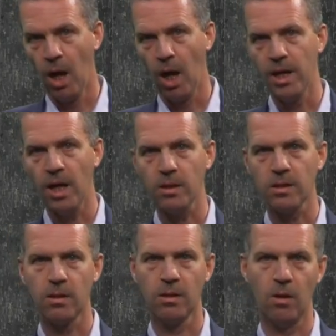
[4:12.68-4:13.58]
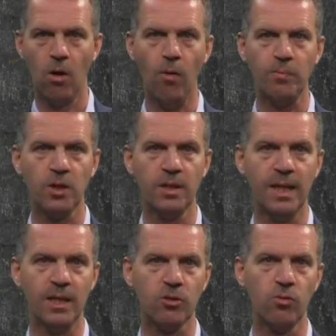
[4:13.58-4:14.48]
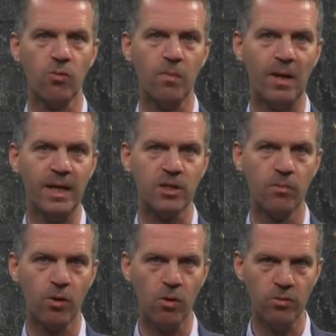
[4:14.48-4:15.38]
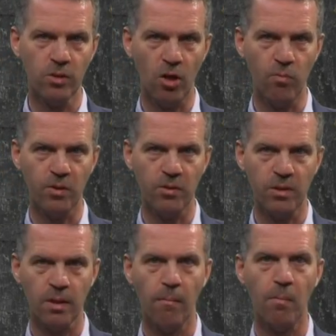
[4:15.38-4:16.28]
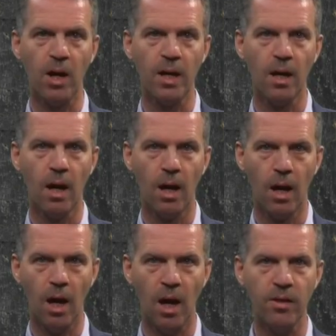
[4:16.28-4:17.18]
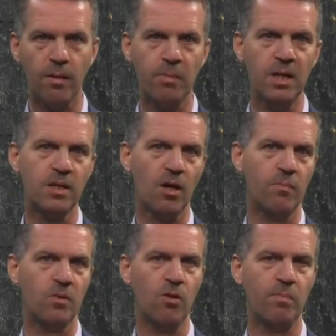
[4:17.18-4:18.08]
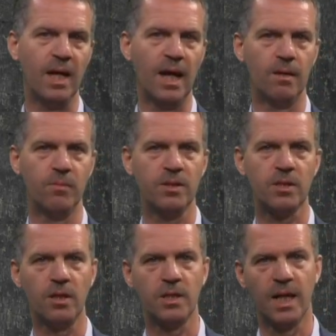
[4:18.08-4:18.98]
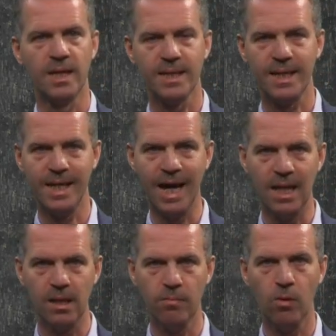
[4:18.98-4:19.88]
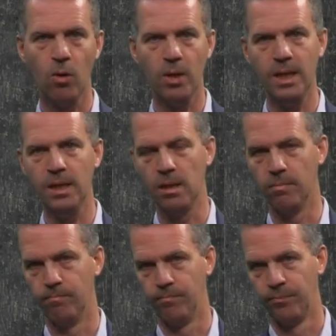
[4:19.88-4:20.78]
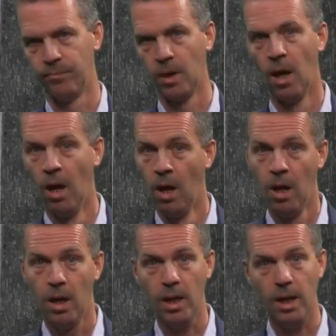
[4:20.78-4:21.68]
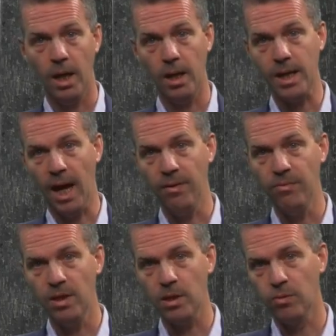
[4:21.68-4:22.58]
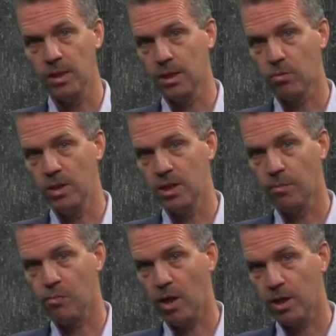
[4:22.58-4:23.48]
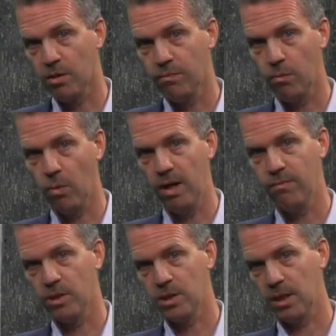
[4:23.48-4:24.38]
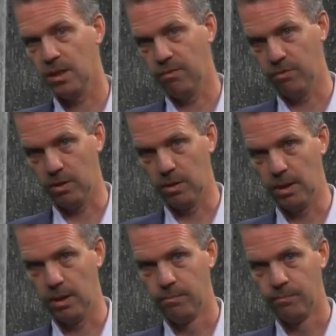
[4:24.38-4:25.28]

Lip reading: Another option is to replace the boron dopant by other P-type doping elements such as gallium or indium. Again, this will increase the price of a wafer significantly.